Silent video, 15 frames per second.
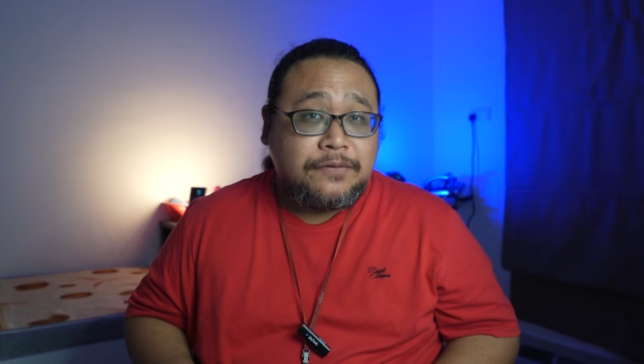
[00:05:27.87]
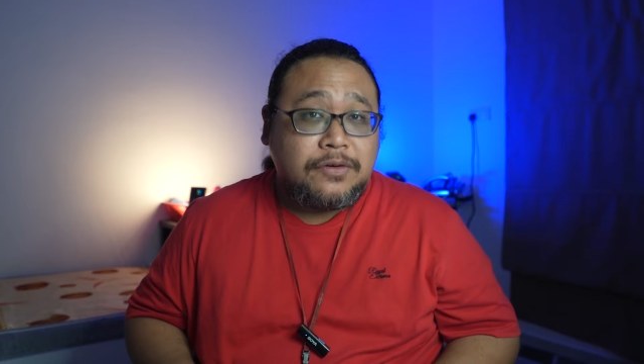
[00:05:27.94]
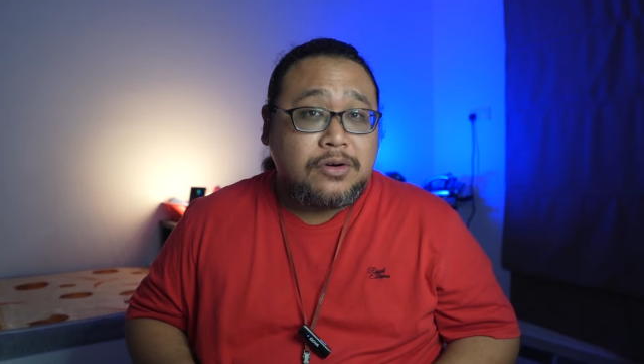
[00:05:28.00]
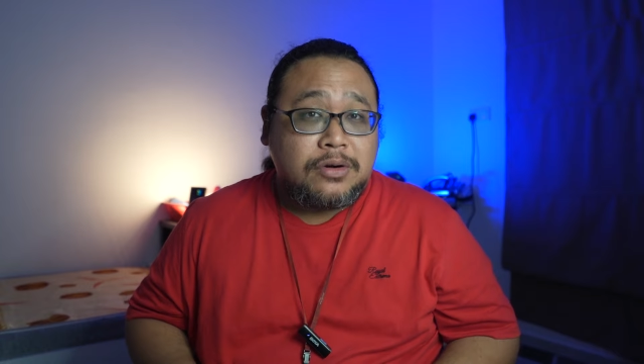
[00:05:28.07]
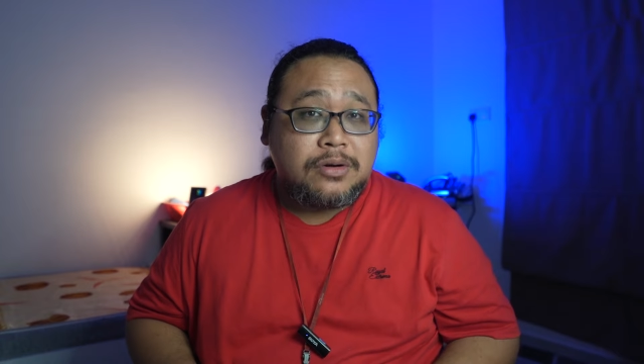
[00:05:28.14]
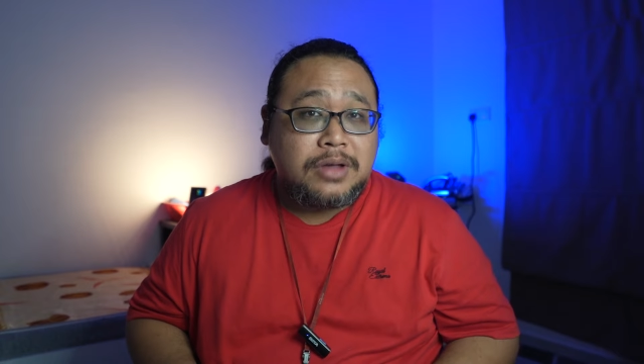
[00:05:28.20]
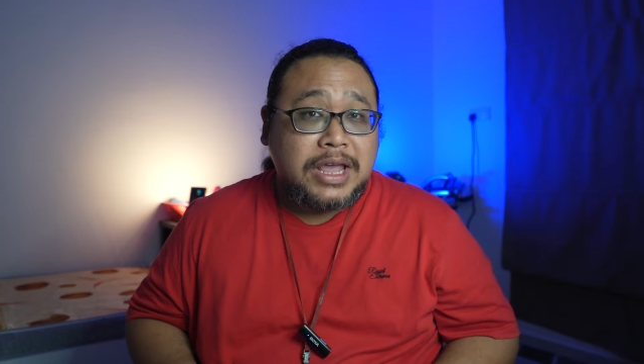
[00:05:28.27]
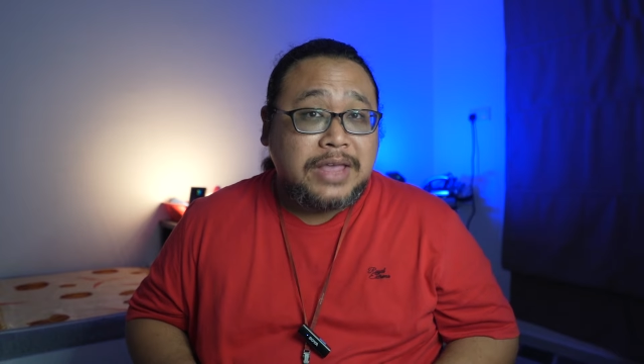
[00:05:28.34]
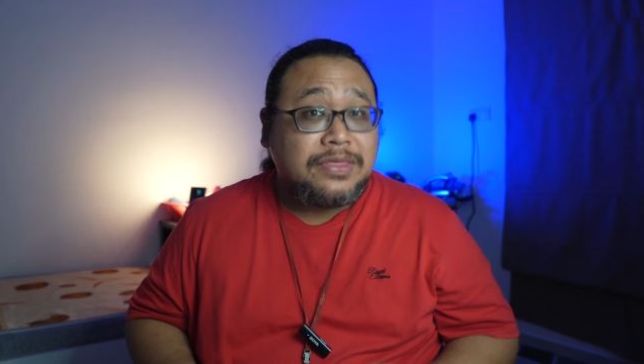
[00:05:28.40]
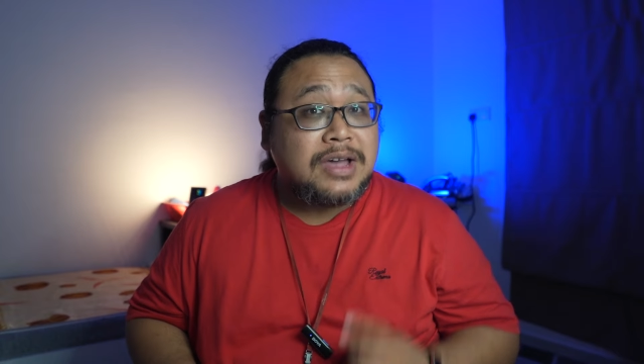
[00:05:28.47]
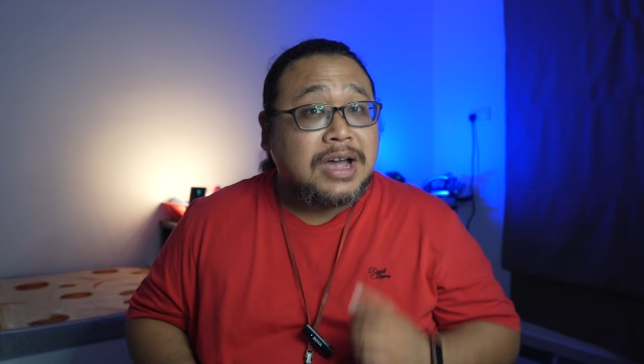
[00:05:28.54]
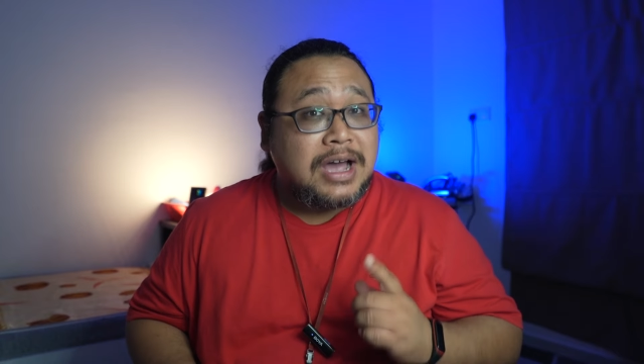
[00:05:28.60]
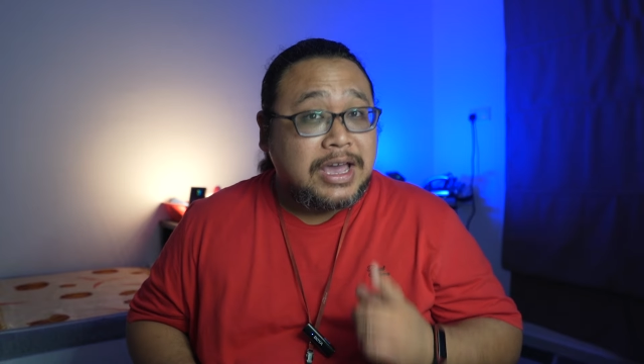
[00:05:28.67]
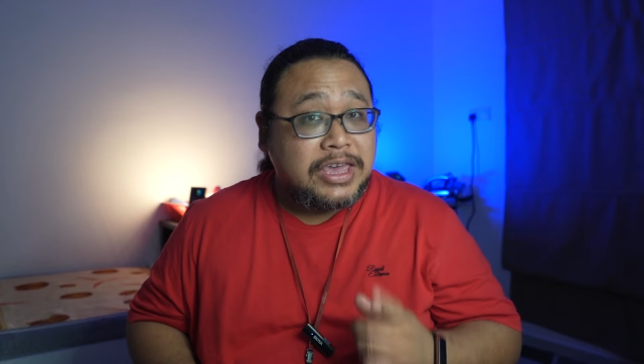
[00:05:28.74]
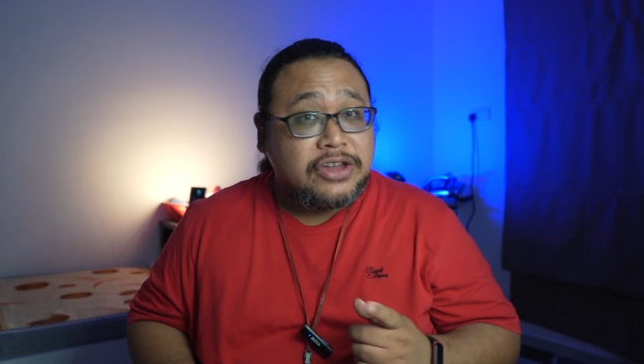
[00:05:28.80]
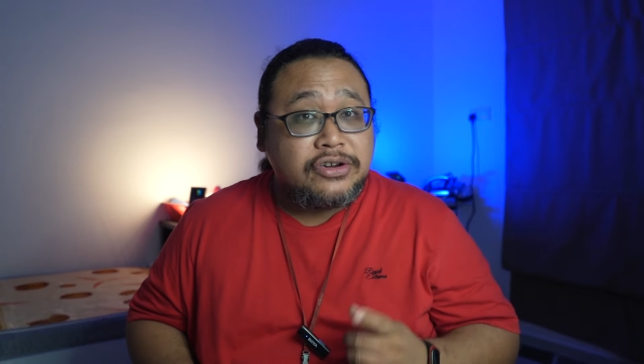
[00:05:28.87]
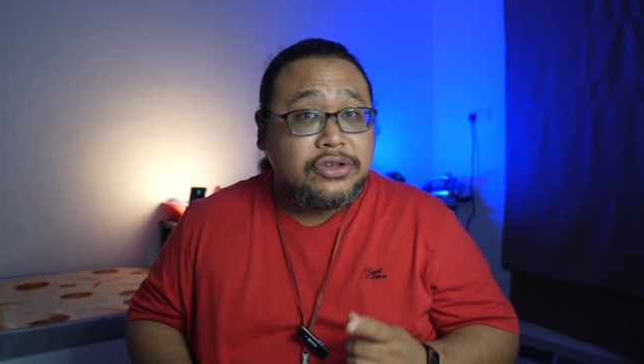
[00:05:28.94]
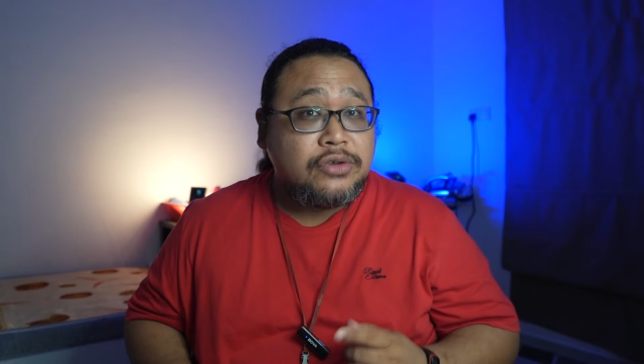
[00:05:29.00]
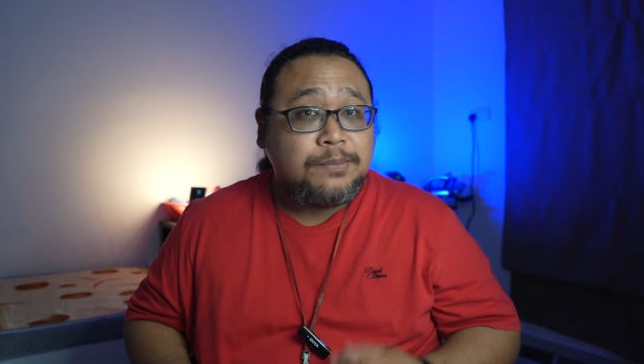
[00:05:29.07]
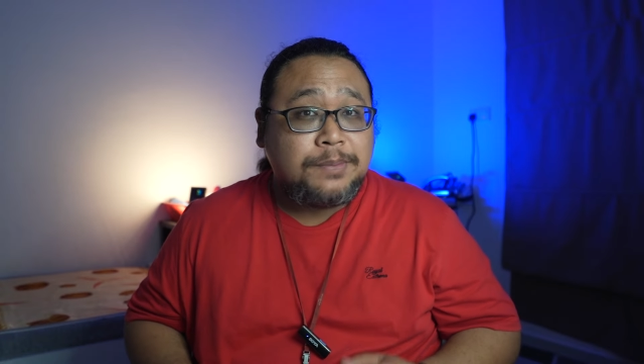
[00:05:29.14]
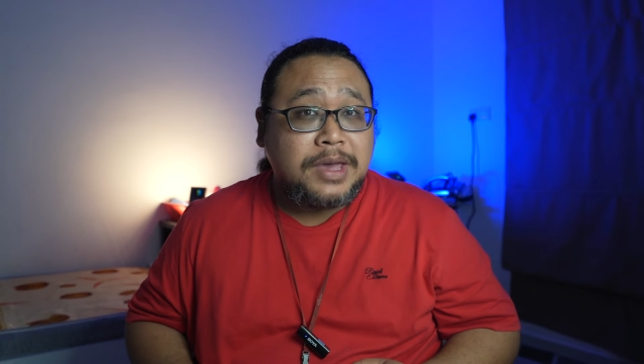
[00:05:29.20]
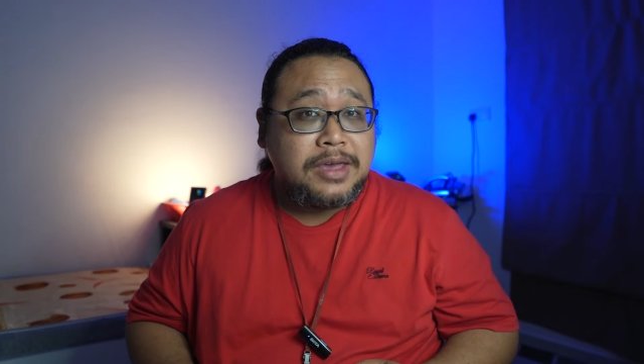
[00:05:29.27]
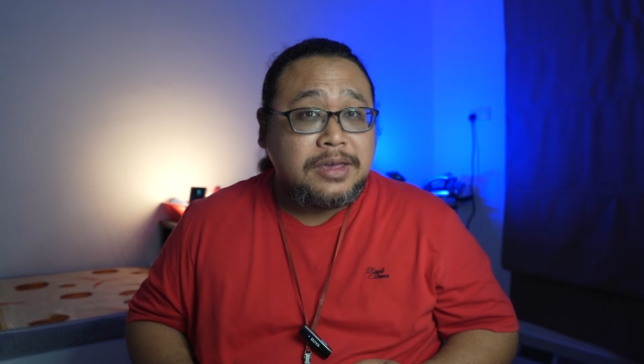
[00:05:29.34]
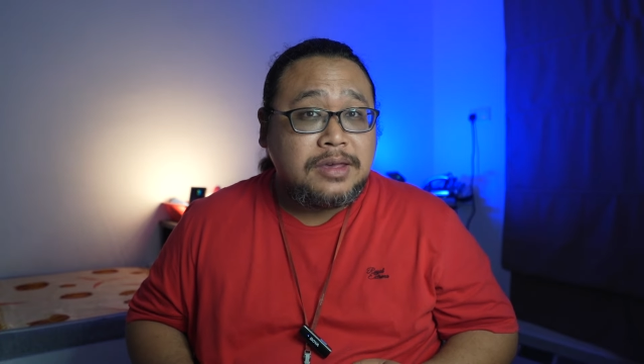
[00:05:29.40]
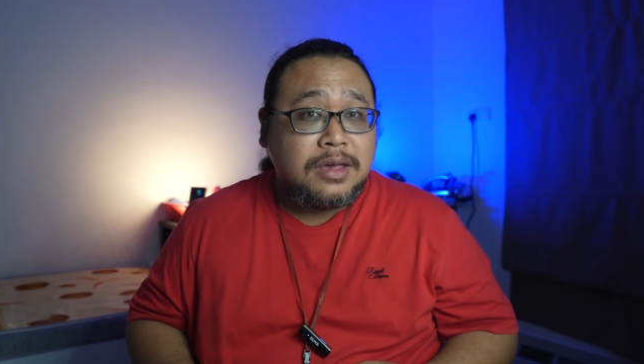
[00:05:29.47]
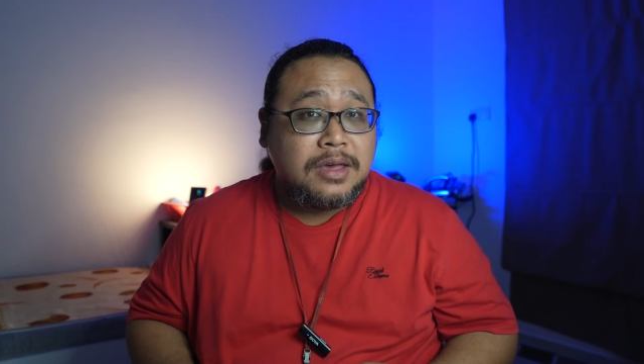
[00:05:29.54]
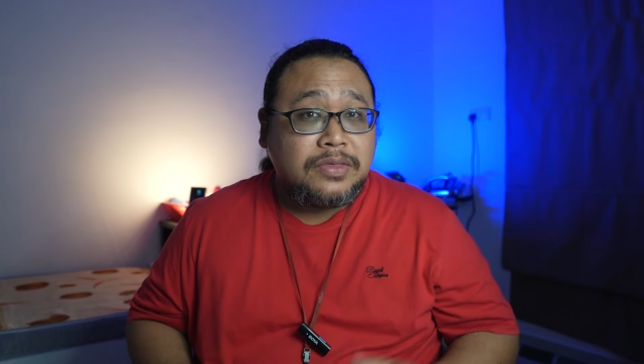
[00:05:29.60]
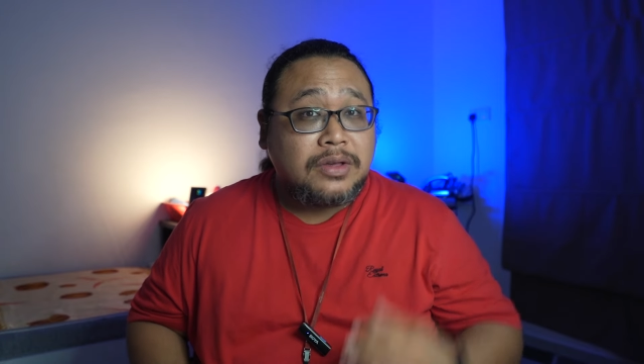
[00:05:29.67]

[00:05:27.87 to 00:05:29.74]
for, and the higher you pay,